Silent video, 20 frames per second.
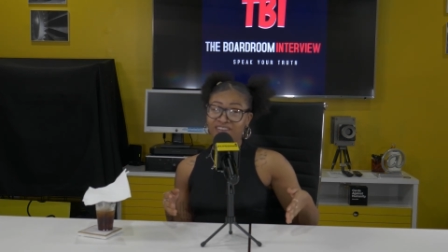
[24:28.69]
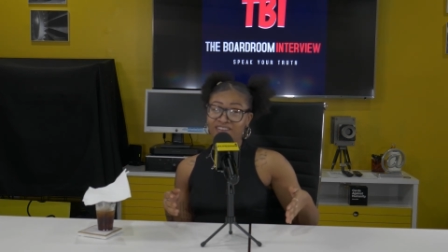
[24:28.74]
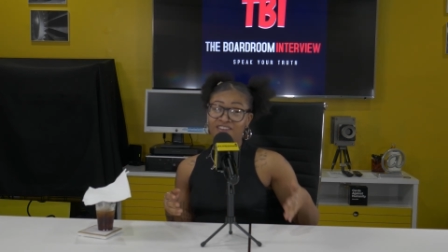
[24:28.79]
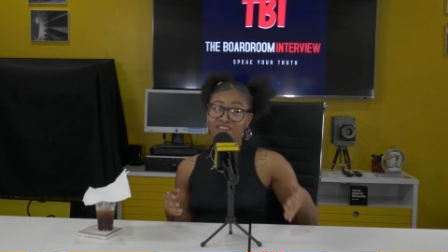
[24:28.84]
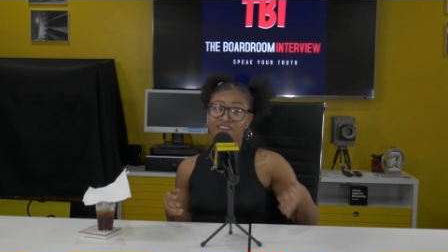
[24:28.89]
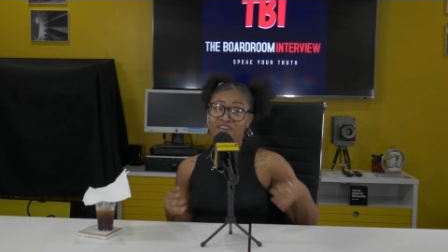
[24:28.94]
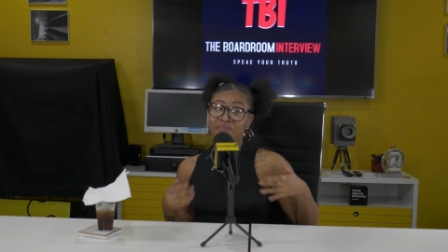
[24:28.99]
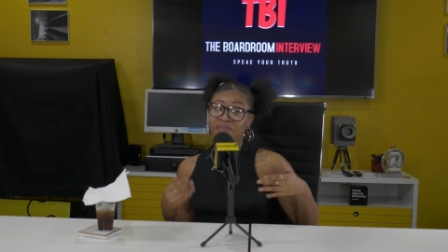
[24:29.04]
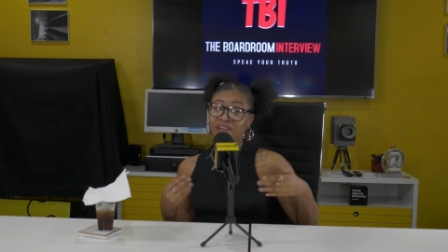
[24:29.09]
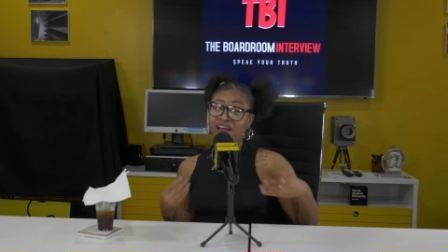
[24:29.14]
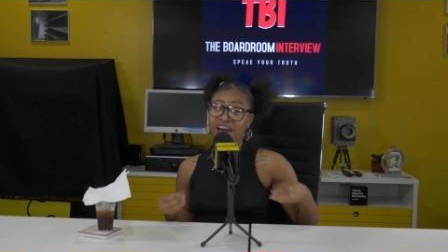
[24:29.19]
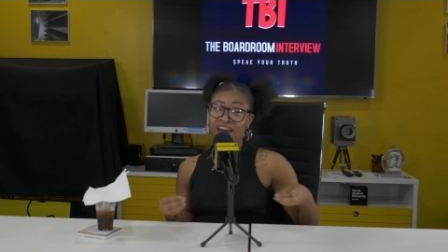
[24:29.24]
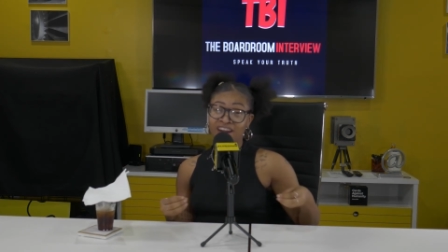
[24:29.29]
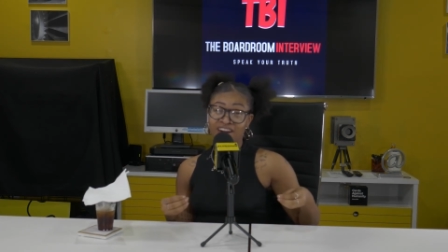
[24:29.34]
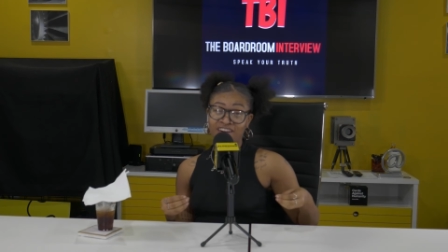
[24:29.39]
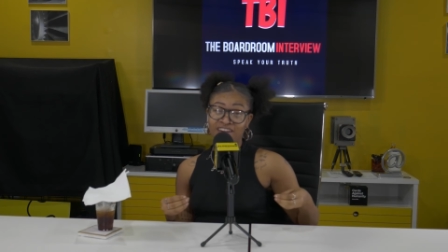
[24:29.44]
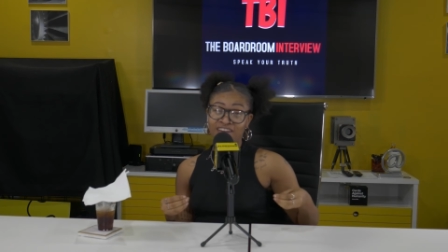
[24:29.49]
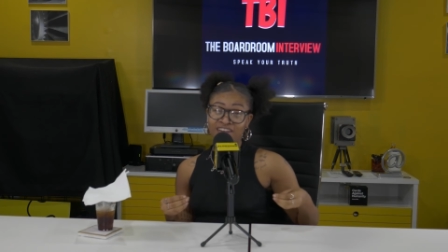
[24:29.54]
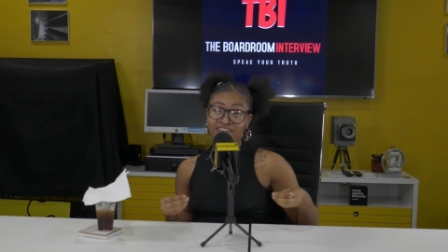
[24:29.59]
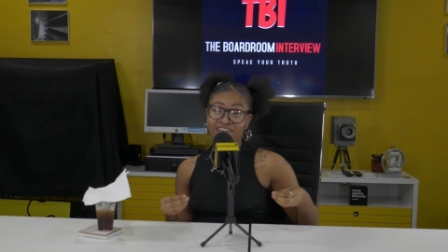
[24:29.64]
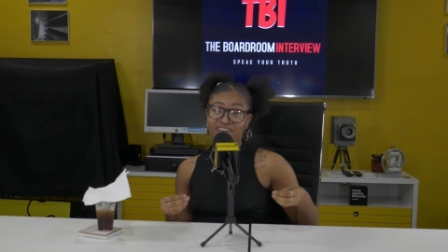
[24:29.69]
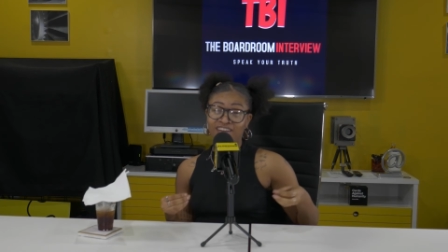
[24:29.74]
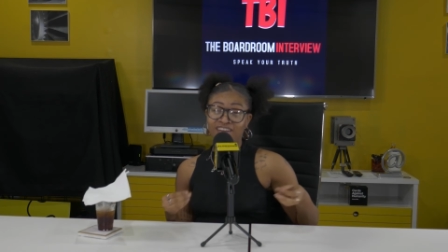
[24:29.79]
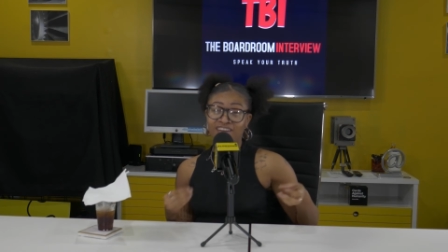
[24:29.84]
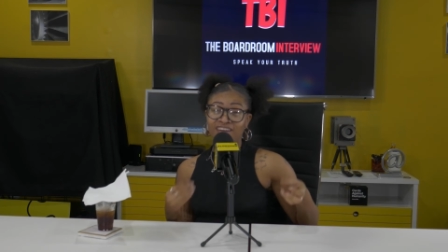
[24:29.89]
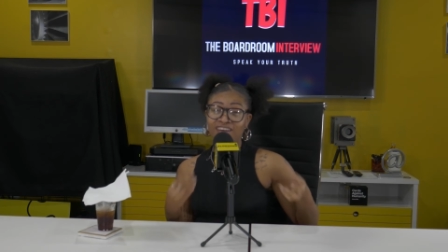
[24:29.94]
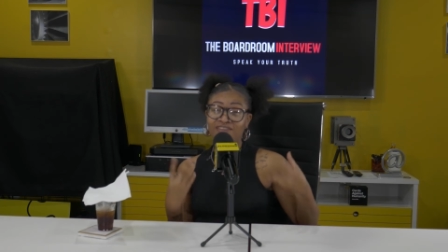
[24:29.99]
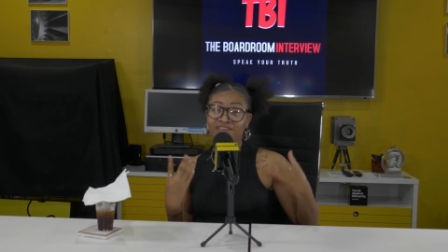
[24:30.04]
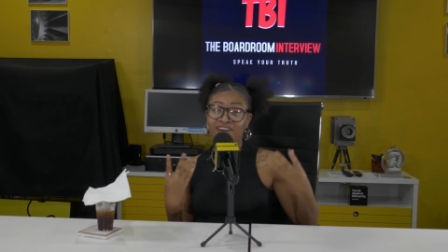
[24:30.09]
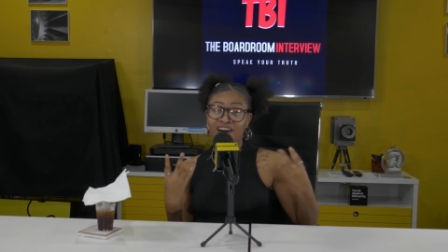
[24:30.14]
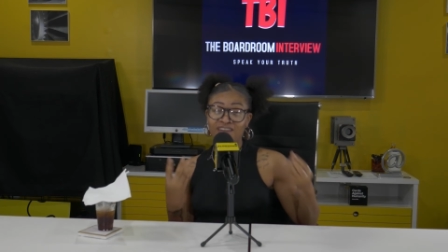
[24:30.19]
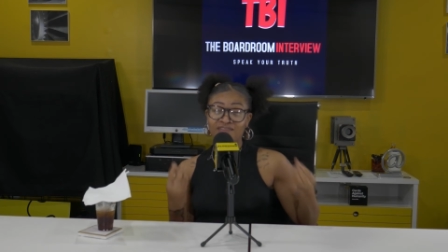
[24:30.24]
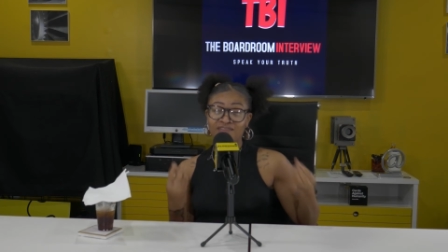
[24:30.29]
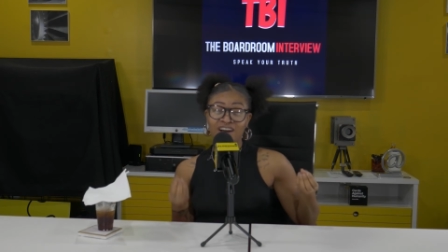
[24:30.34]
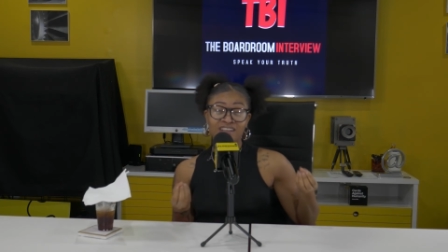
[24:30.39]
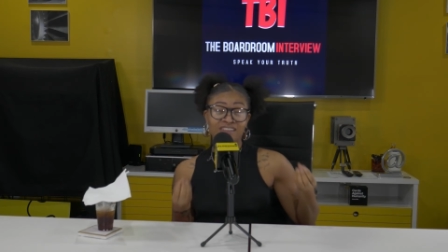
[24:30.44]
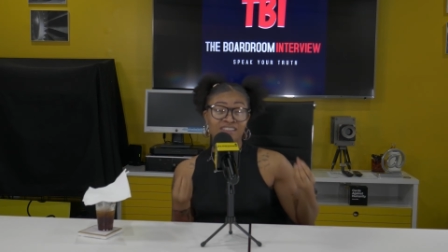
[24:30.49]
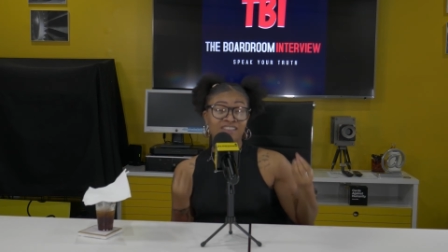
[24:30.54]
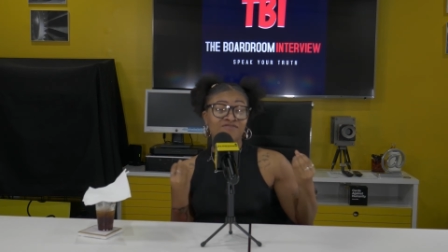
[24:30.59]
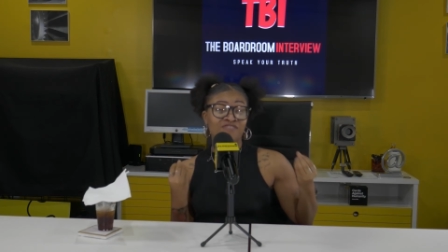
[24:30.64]
on a platter. Five
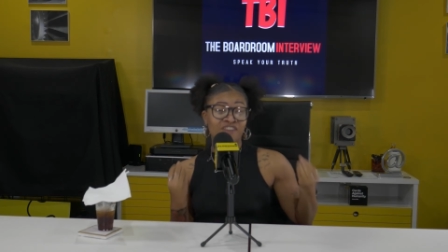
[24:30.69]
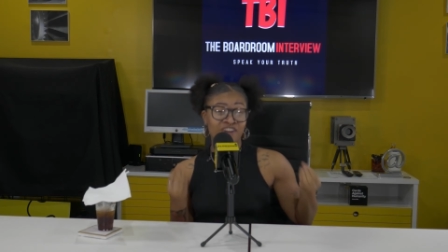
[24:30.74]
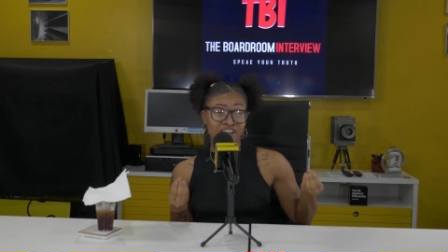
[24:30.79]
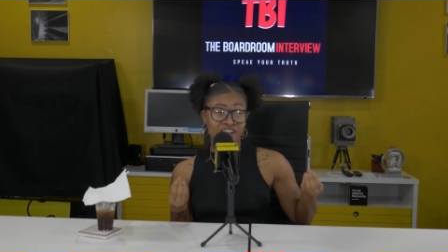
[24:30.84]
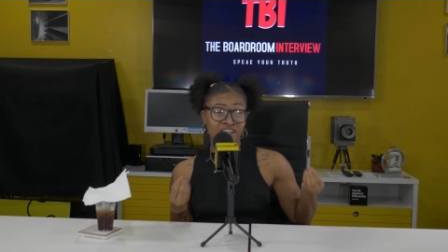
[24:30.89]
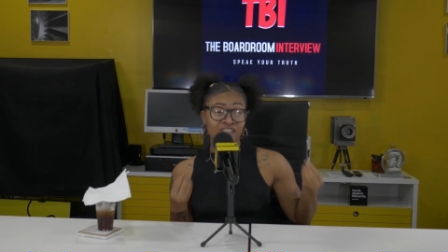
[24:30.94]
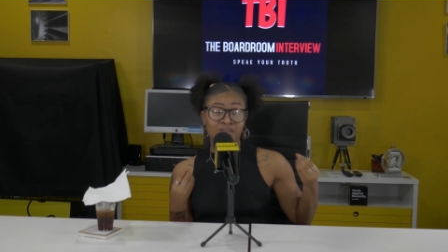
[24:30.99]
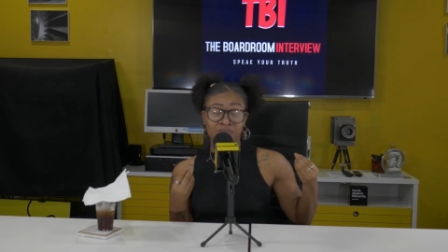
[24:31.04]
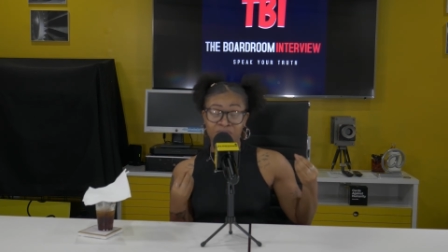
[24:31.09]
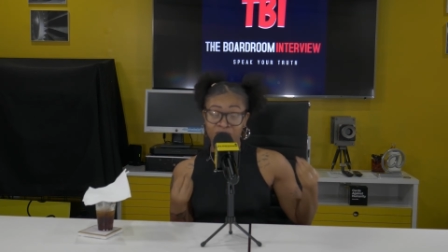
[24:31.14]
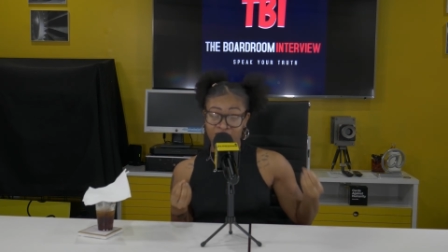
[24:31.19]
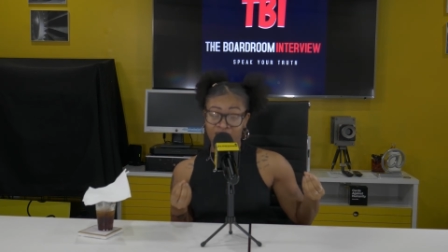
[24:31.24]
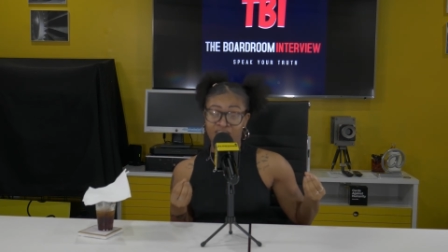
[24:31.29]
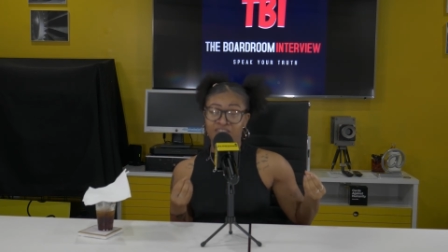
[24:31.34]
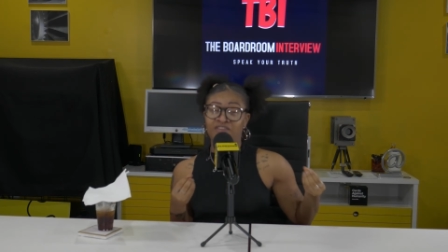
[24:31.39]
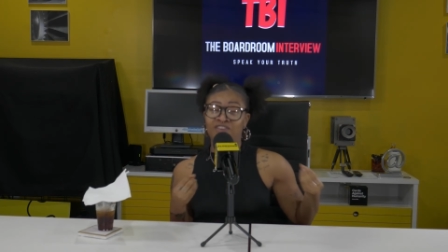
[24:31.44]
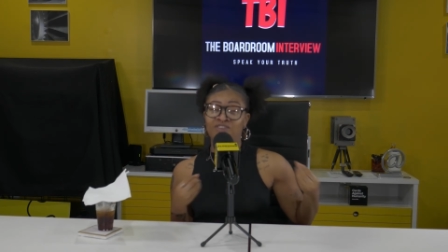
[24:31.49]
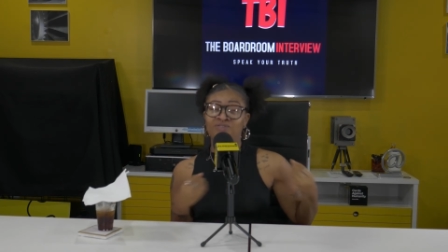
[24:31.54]
guys is very expensive.